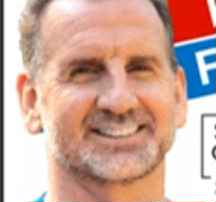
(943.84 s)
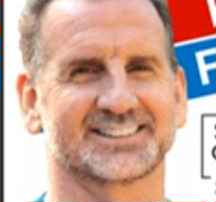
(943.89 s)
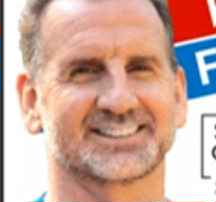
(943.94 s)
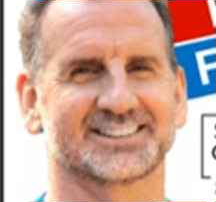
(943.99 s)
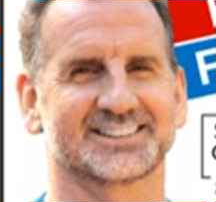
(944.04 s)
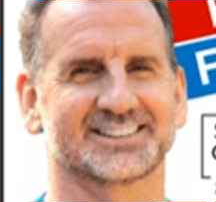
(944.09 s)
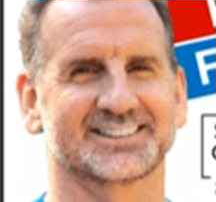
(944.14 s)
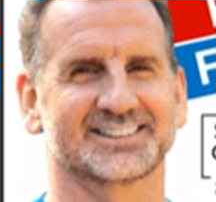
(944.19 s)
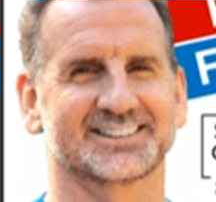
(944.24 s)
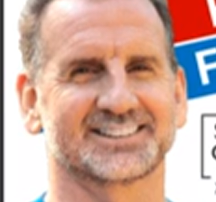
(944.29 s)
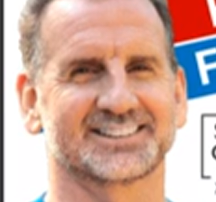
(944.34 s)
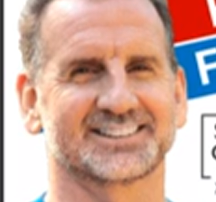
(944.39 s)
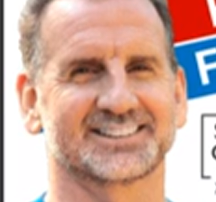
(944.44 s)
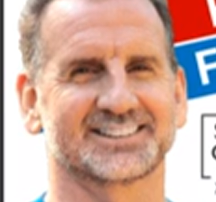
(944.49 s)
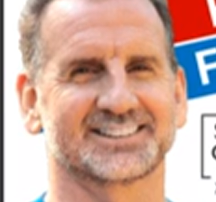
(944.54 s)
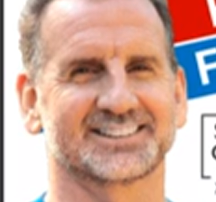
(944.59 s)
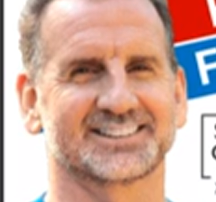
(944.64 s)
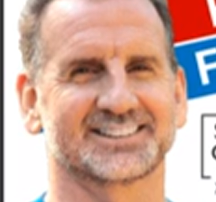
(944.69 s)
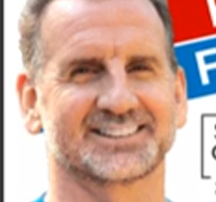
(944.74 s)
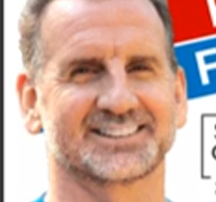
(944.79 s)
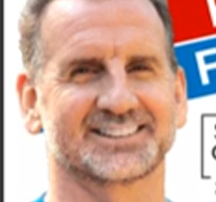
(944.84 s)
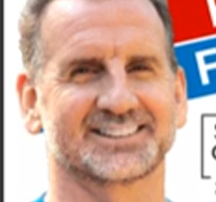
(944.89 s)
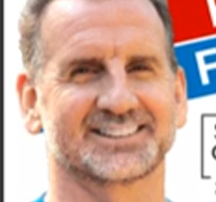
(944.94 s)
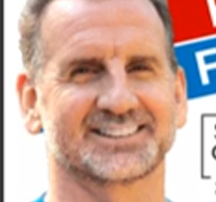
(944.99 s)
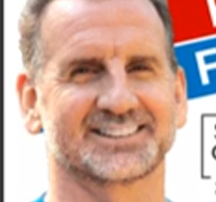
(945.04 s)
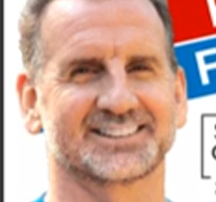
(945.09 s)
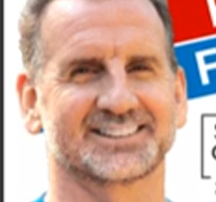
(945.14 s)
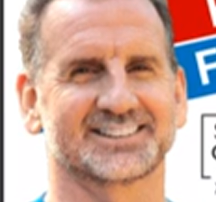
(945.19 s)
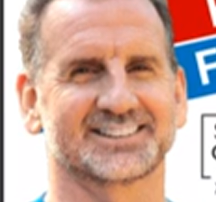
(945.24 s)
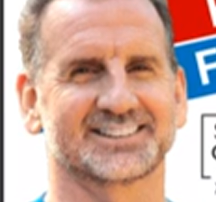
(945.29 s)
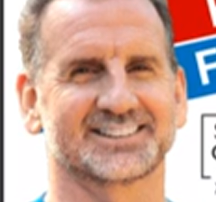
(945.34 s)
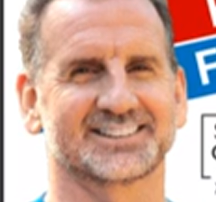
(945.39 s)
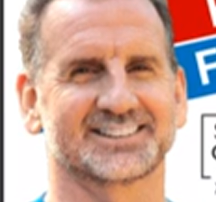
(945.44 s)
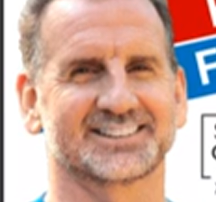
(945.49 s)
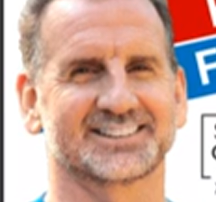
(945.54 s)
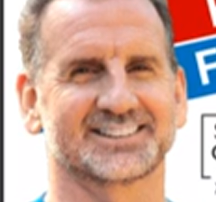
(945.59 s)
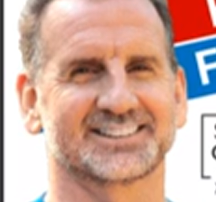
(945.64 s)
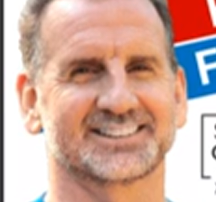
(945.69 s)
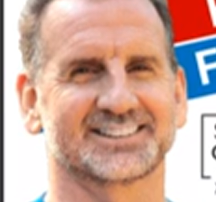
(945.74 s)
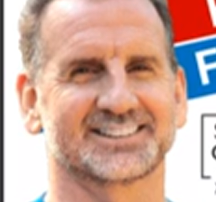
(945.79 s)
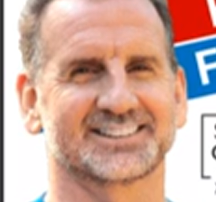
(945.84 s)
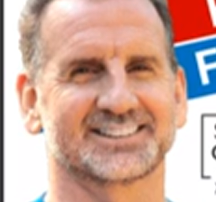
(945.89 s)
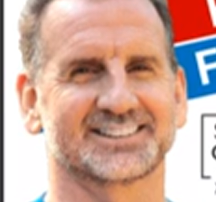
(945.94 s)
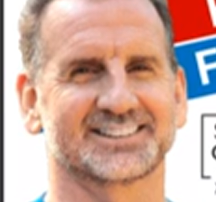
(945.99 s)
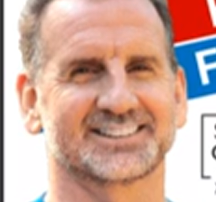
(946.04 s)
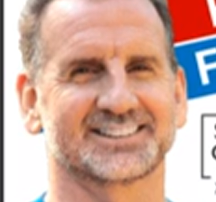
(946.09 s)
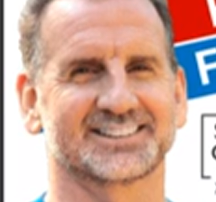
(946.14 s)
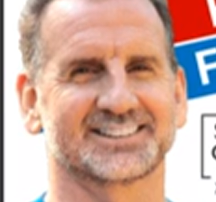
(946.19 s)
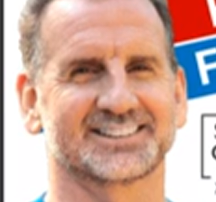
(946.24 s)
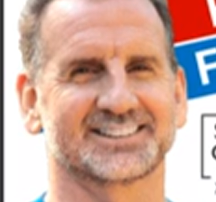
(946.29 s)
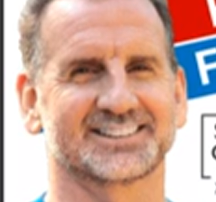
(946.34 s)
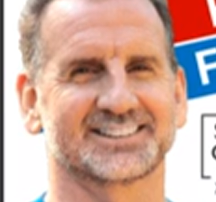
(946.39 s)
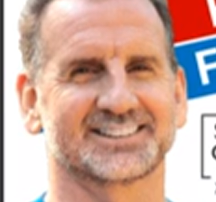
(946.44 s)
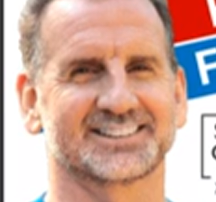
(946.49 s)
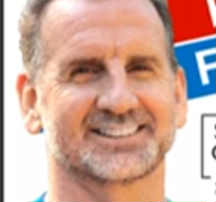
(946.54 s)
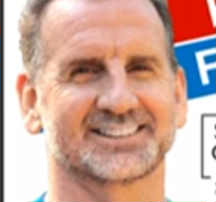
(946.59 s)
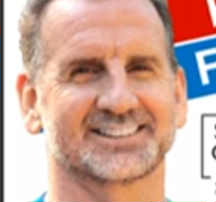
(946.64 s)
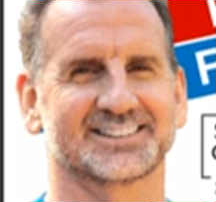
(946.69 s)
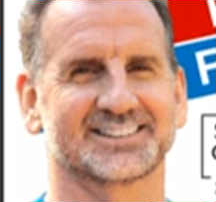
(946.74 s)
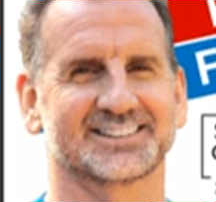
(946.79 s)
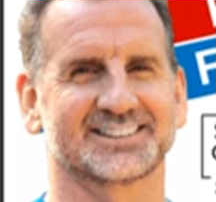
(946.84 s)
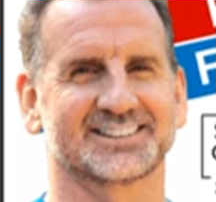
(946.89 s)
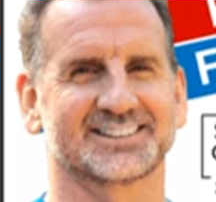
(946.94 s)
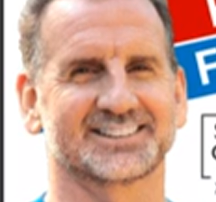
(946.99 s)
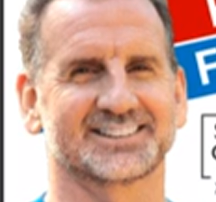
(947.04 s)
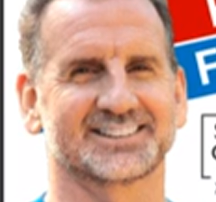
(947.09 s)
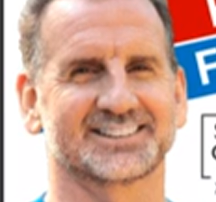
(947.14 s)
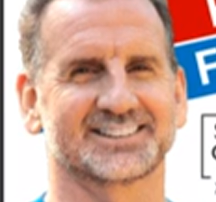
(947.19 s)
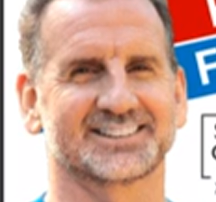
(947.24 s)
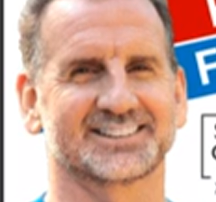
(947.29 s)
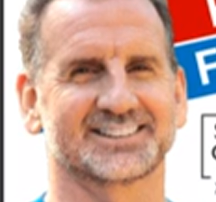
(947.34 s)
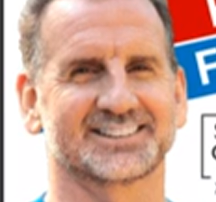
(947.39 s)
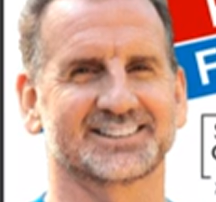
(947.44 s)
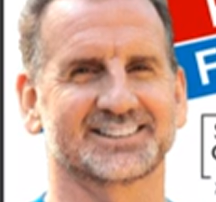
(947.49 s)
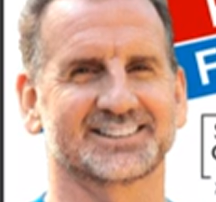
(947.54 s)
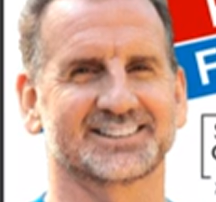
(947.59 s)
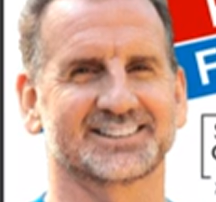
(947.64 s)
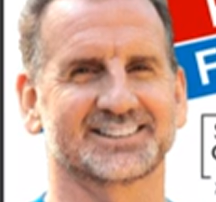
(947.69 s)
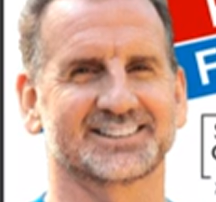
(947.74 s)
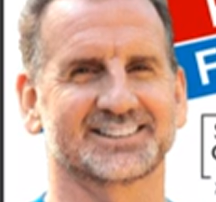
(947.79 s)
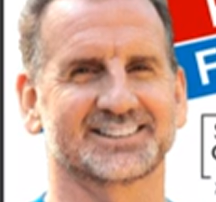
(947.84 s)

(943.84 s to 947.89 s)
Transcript: The face doesn't move, so there is nothing to read.